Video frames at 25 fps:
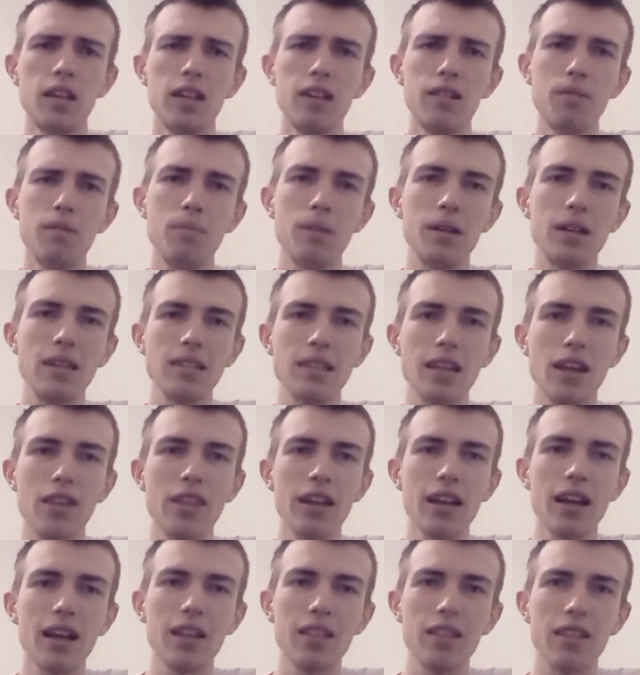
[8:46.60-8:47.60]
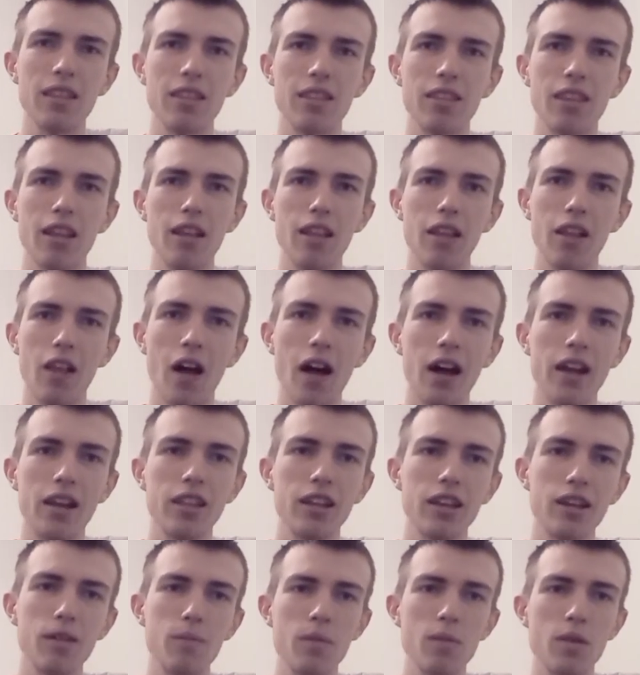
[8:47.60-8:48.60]
because I think a lot of
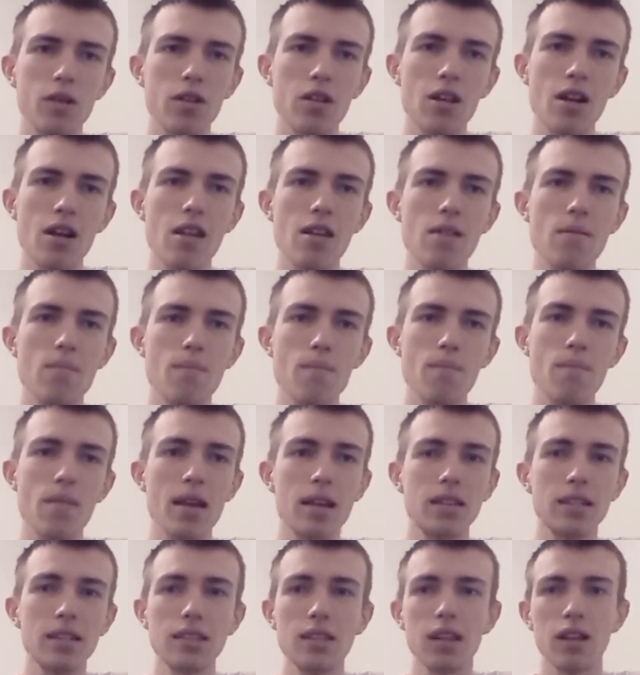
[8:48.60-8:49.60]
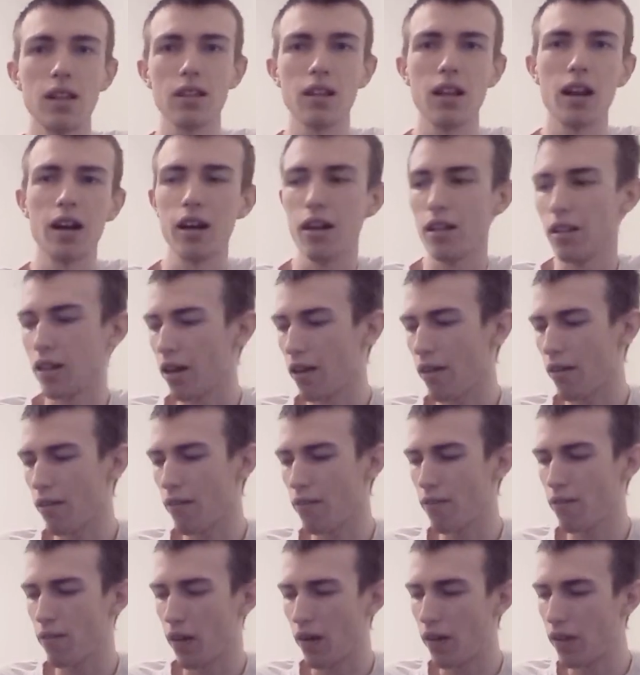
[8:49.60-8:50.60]
the community miss a lot of that
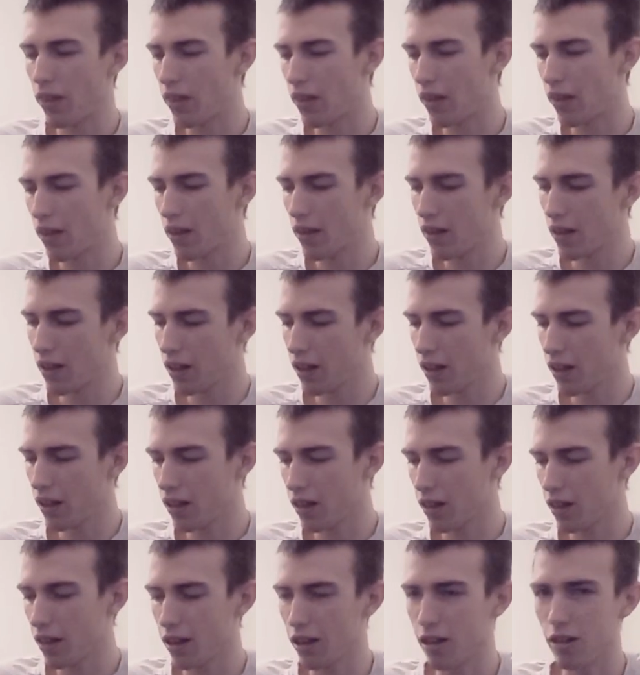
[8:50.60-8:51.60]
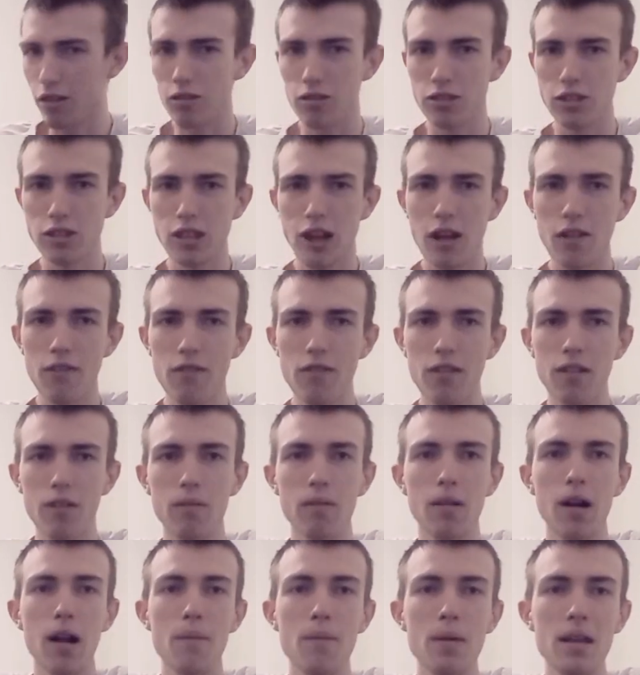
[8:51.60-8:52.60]
fun little stuff. And what
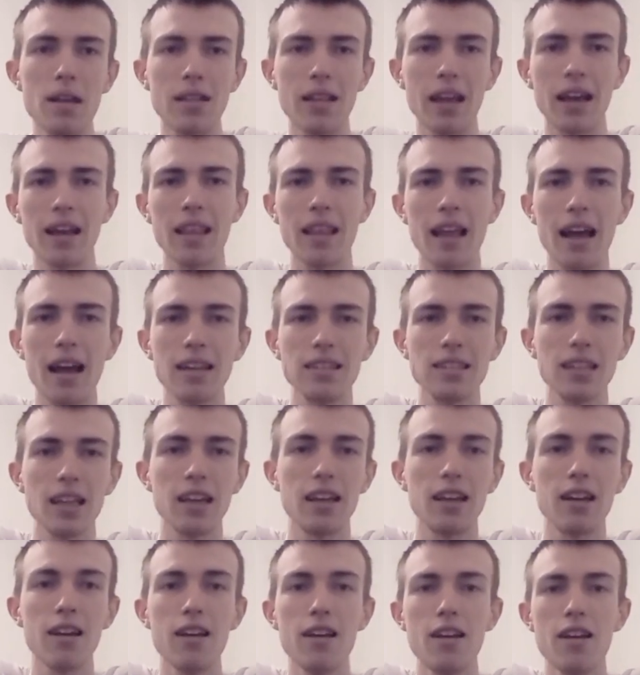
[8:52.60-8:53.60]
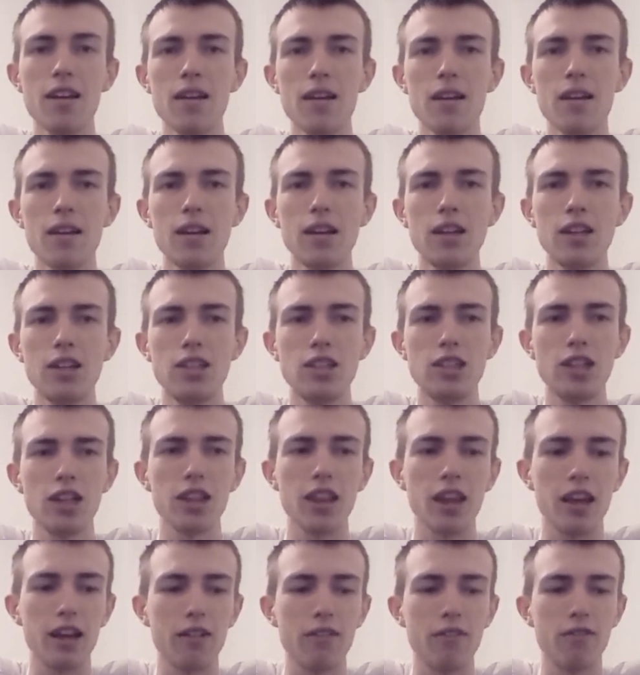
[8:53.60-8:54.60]
I mean like that is like shit
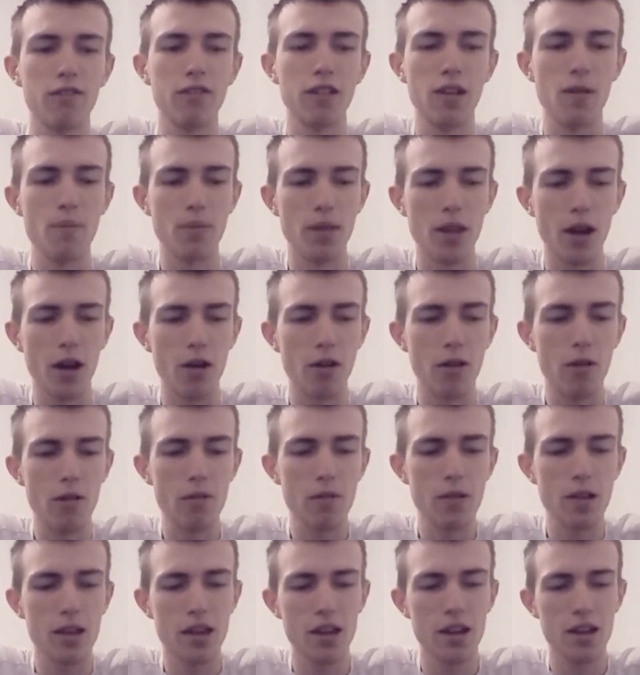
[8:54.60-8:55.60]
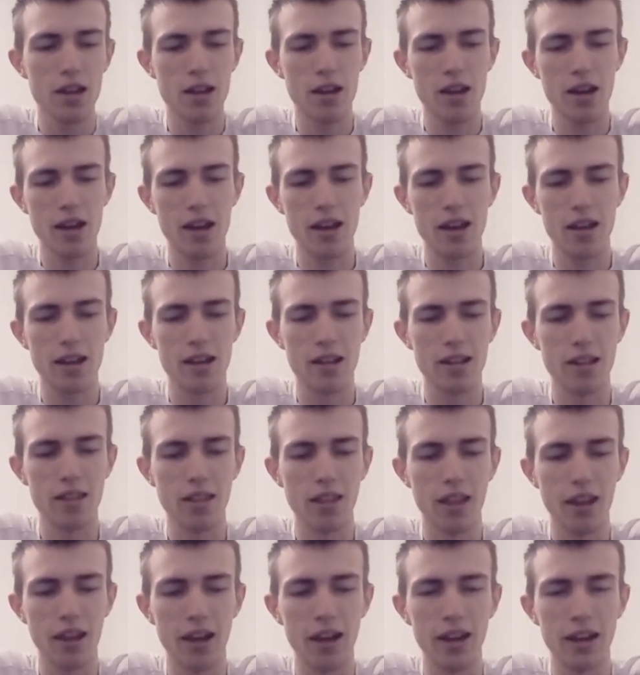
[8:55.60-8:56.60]
like Footnote, and
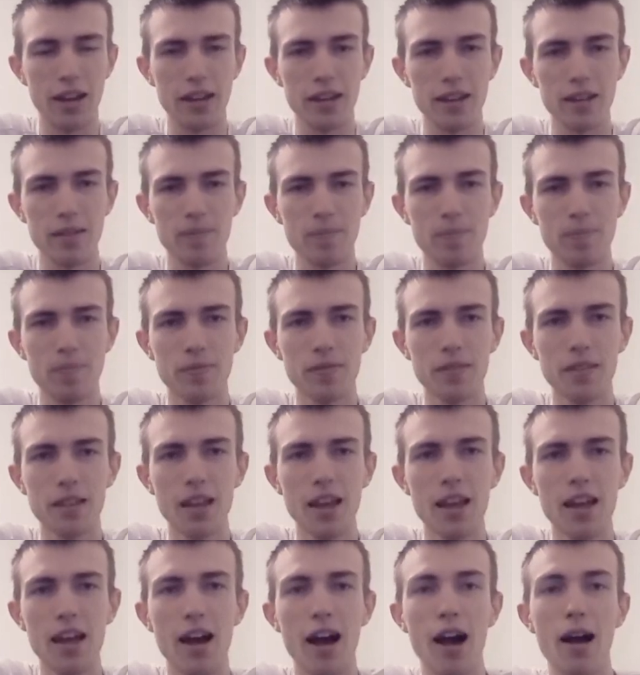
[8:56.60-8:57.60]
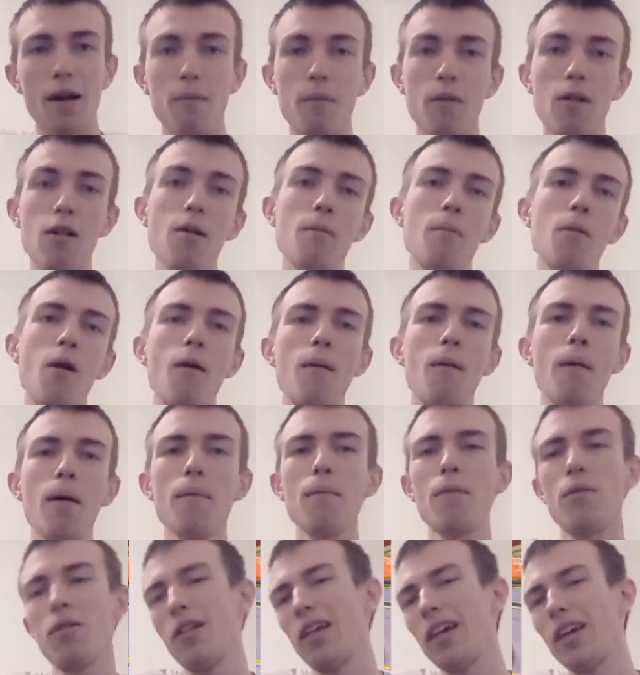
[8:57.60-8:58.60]
like I'm
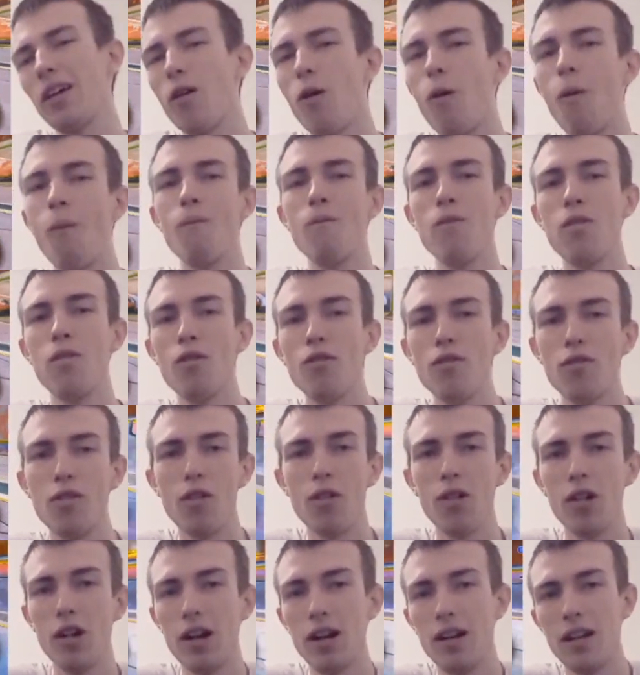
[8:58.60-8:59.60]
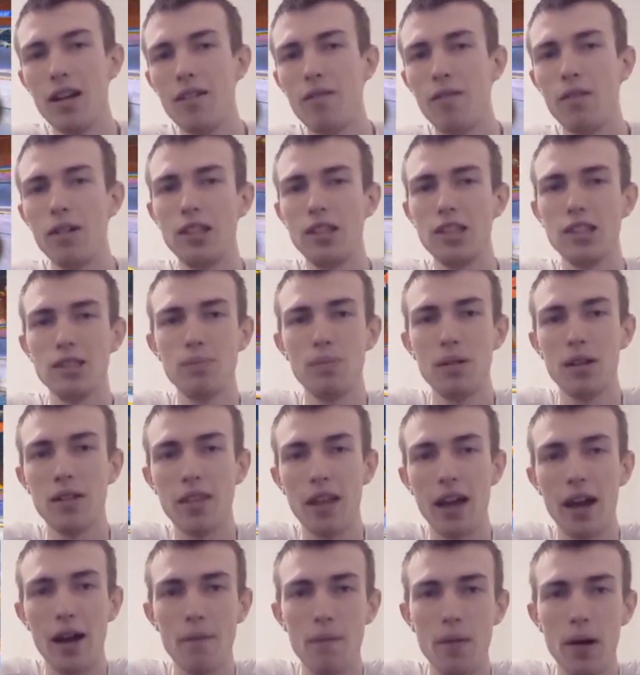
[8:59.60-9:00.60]
more like hopeful for it. Let's just put it
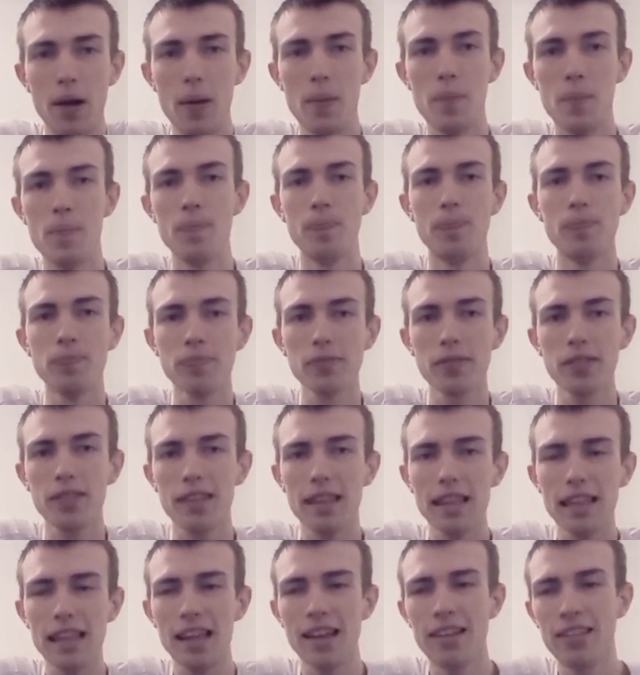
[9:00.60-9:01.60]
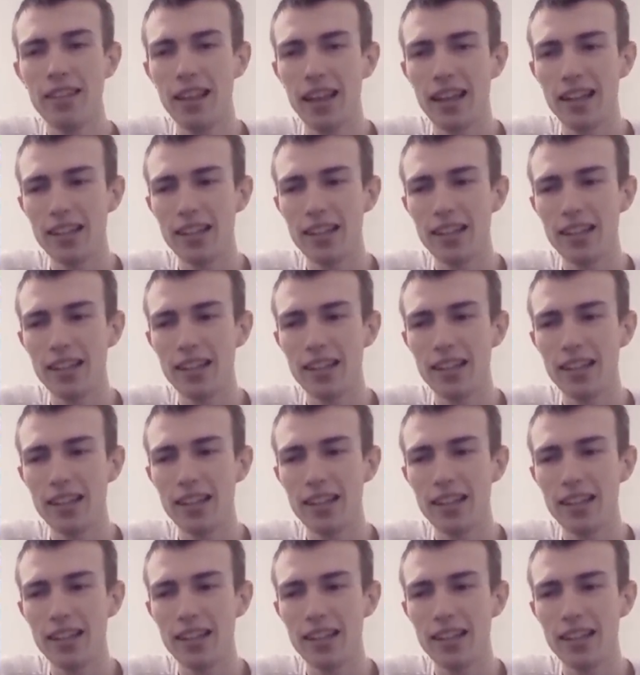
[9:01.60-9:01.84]
that way. That